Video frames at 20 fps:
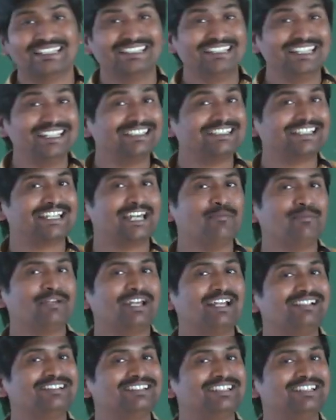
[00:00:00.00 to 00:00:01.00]
These
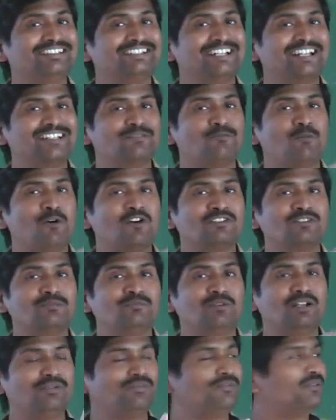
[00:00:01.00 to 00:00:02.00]
chemicals is
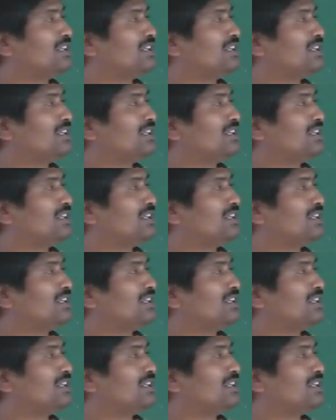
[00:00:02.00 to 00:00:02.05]
responsible